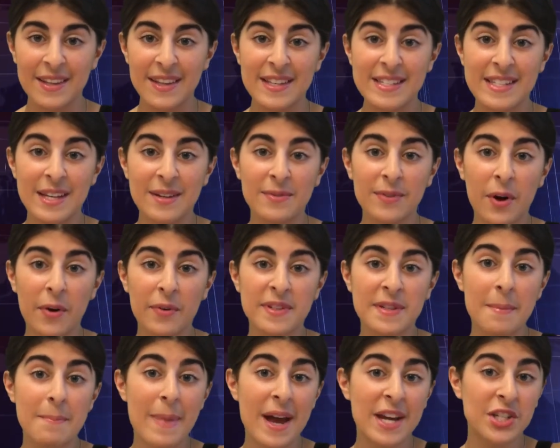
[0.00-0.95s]
This
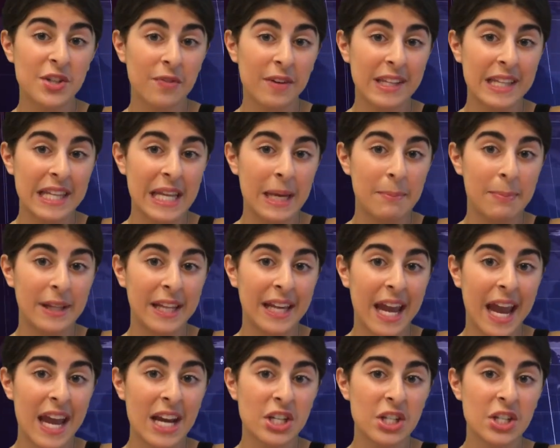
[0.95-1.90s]
involves measuring the
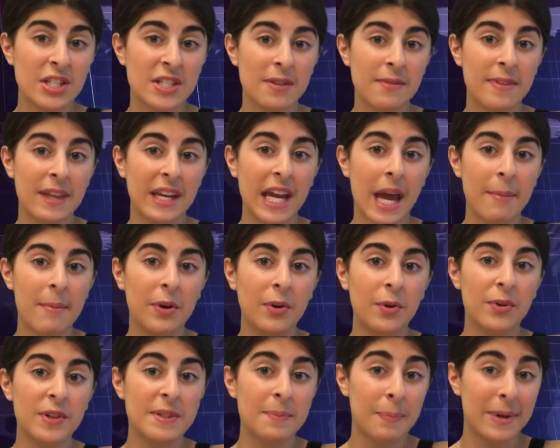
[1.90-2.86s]
implications of the
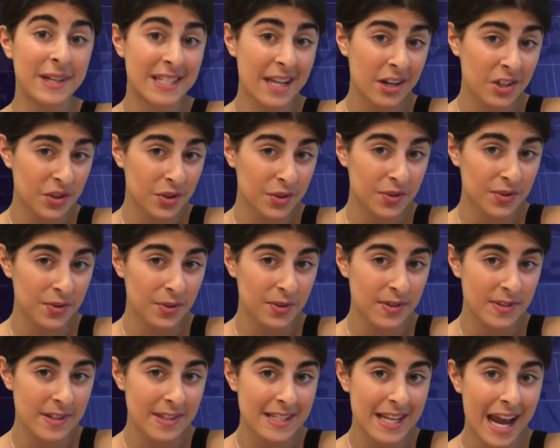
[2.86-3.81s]
chemical's potential
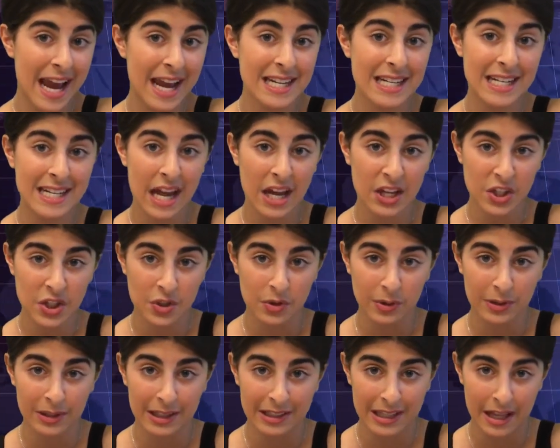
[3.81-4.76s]
sources and
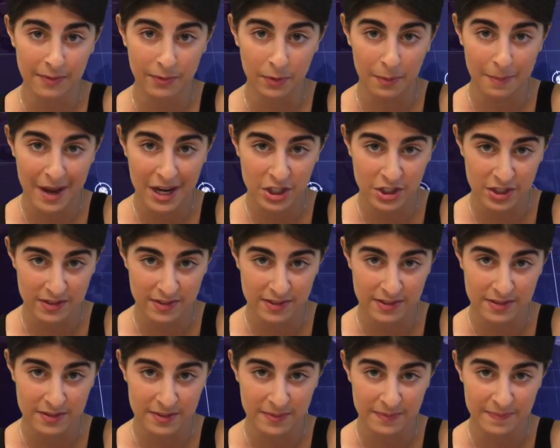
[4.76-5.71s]
national-level
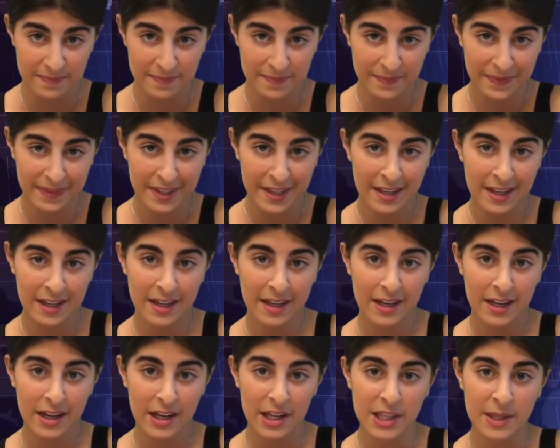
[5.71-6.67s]
measures.
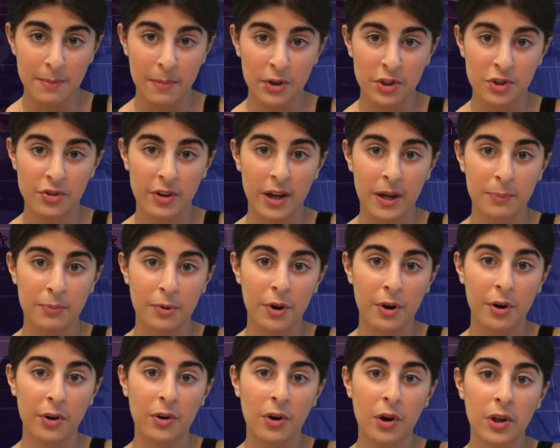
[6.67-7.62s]
The Montreal
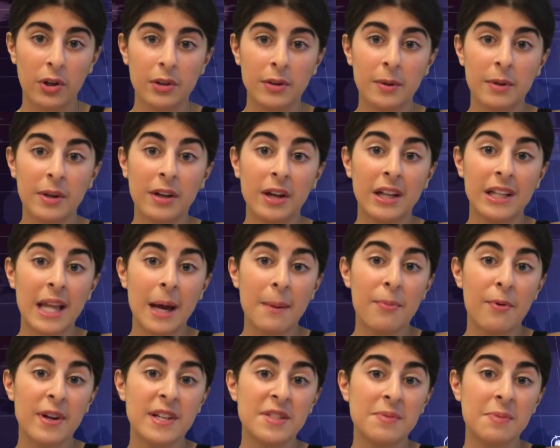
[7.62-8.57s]
Protocol
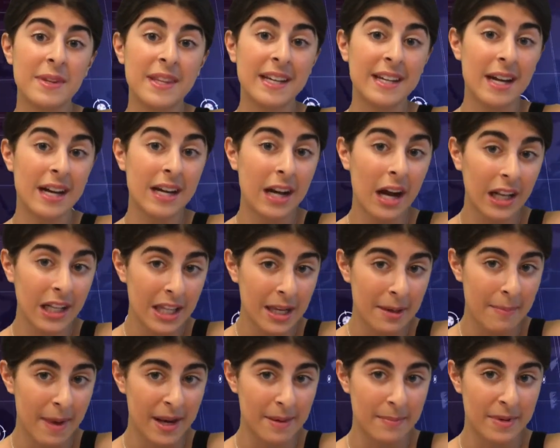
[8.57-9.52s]
collaborates with the
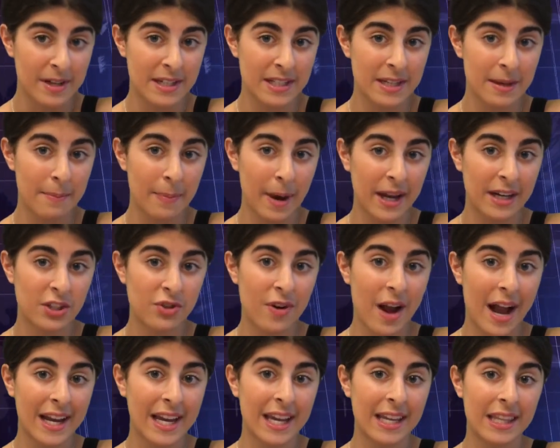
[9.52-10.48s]
Kigali Amendment by
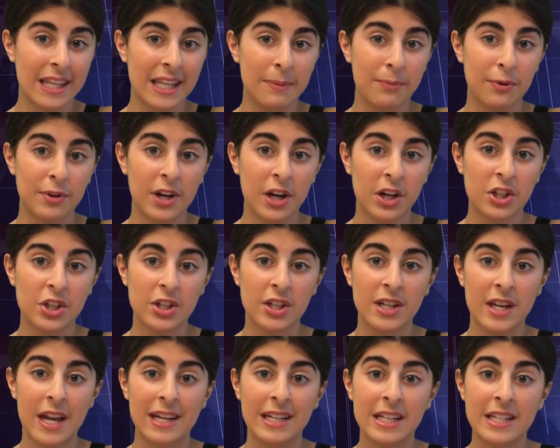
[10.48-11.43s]
tracking the
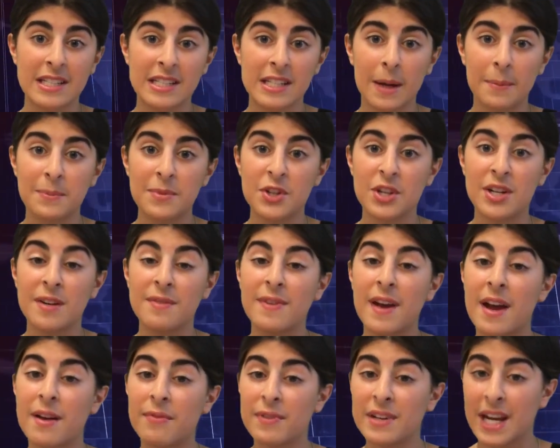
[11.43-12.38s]
production and consumption of
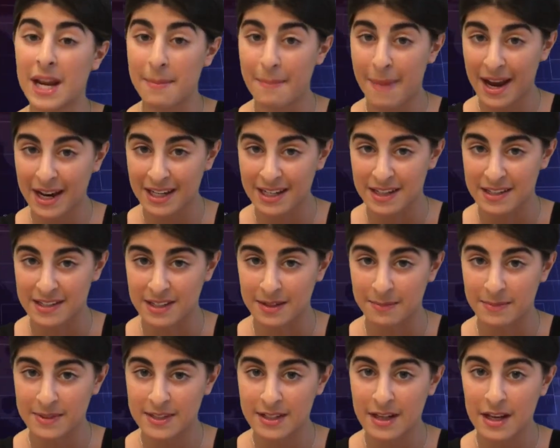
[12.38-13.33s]
everyday
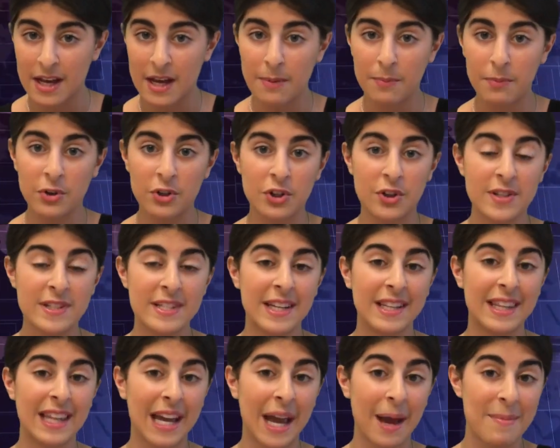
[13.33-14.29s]
mechanisms
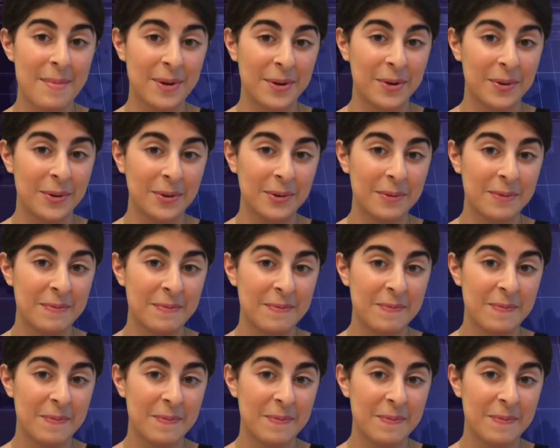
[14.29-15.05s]
producing the chemical.